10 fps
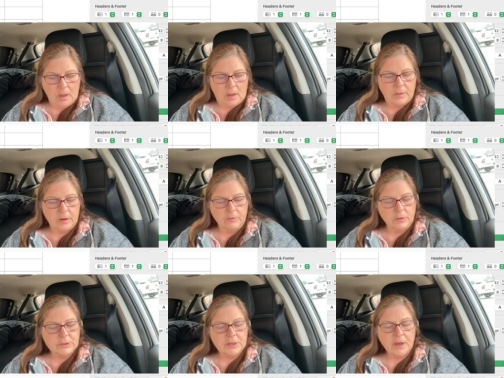Then, of
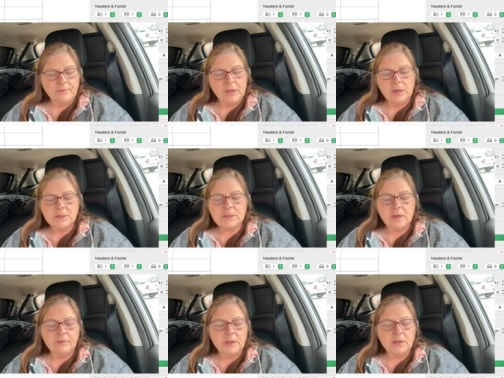course, you have to get a
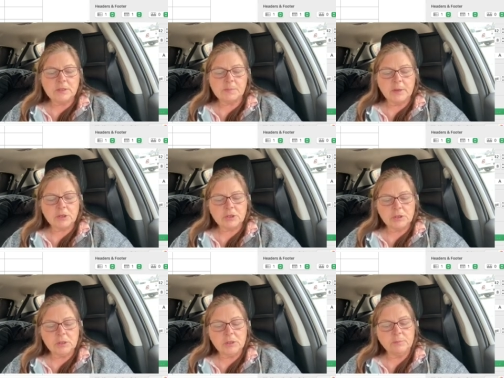safety
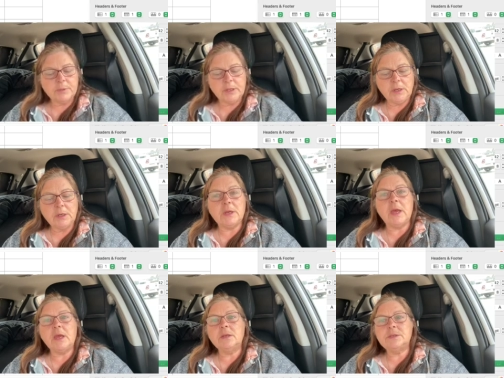inspection completed
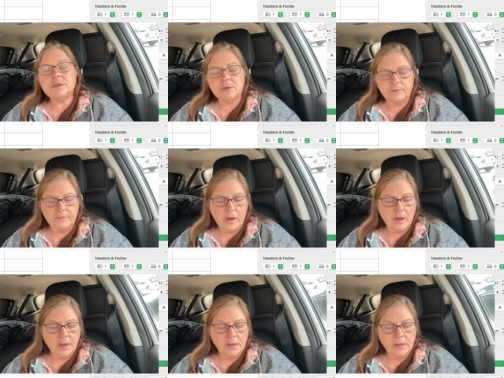and
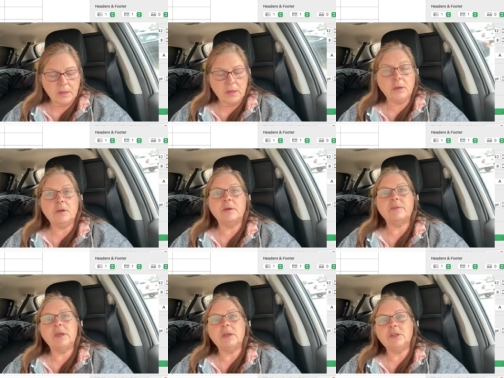certified, and you have
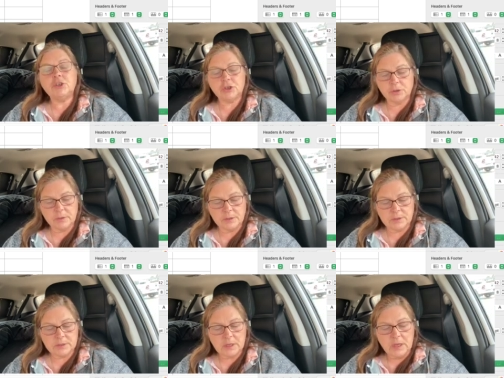to get
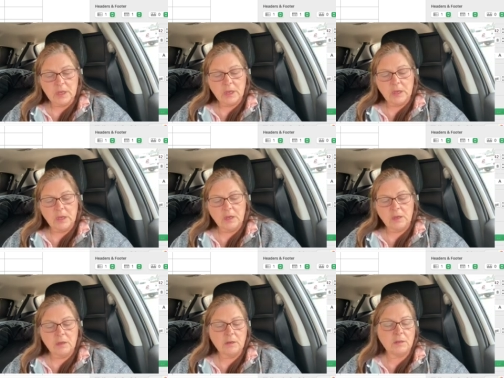insurance,
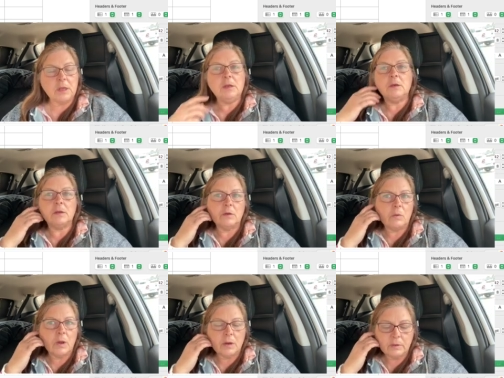and then you can
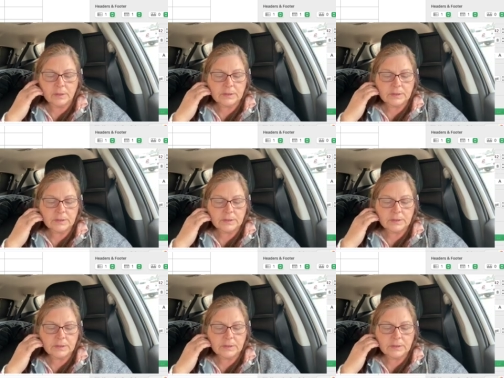acquire a